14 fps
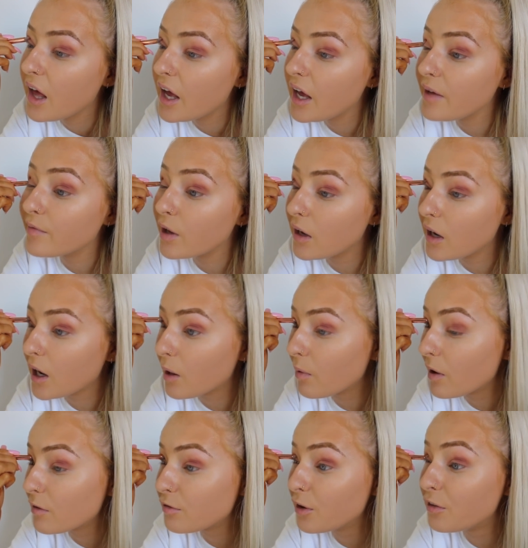Even though like I
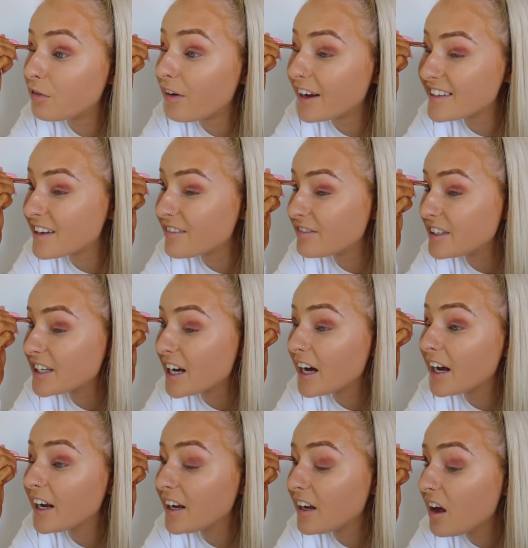wear full face every
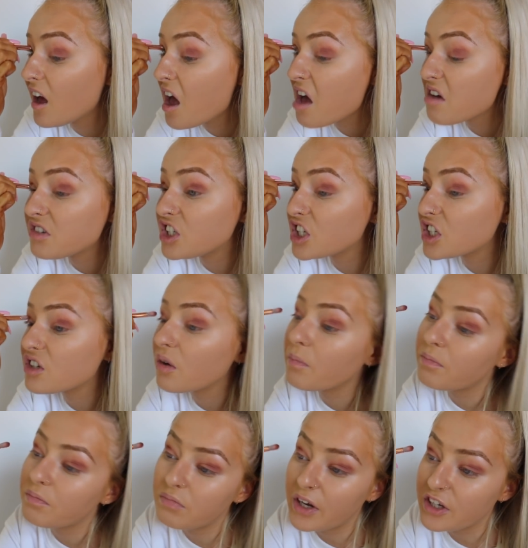day, does not
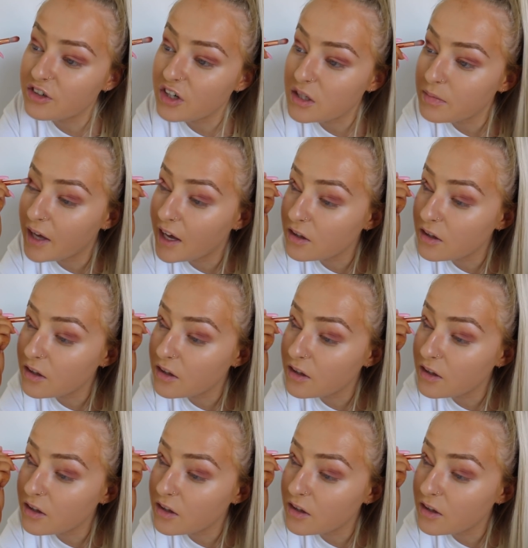interest me.